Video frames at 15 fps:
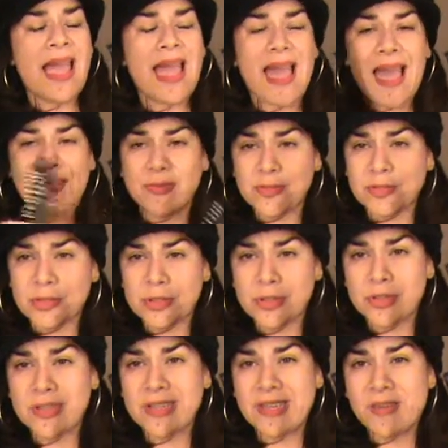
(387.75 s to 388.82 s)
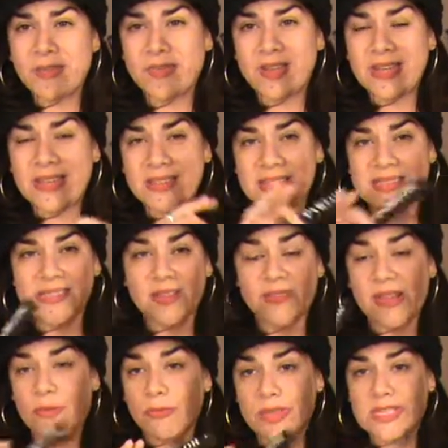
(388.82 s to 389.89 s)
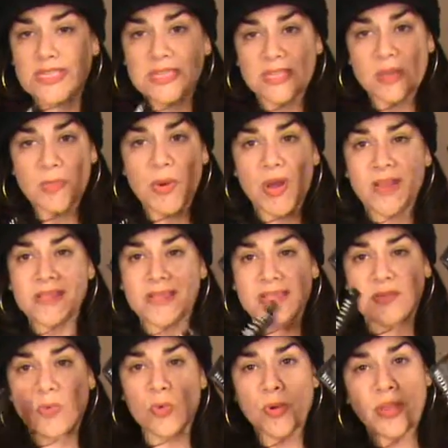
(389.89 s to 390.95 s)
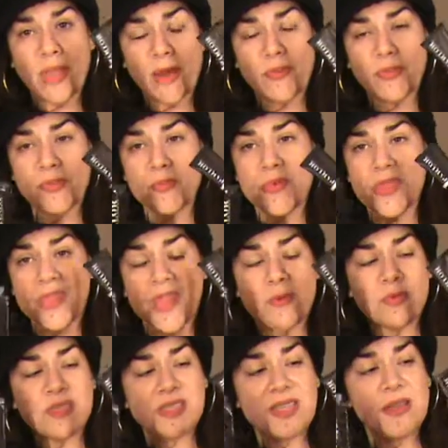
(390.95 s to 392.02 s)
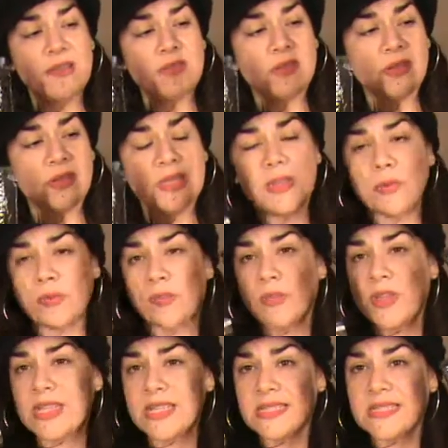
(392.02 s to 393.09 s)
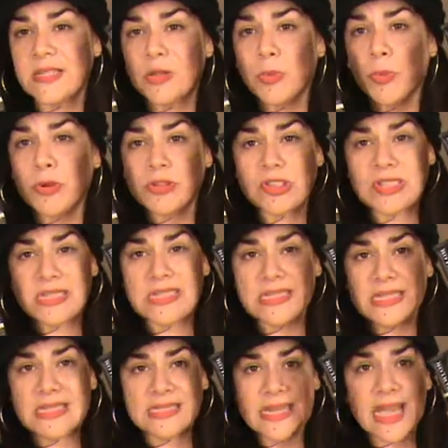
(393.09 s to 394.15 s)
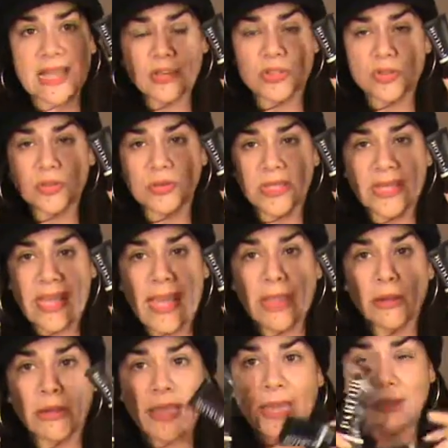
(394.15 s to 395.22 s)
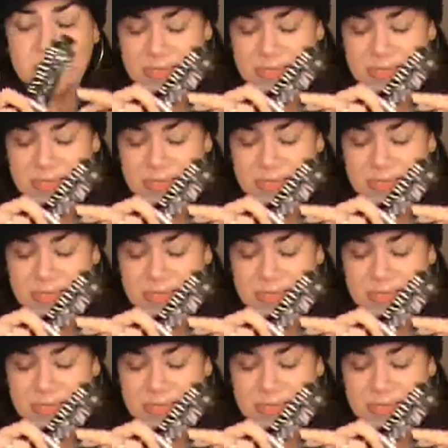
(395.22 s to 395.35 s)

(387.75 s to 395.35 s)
after, if any of the stuff I recently bought doesn't work out for me, I would definitely reconsider purchasing this actual like hair care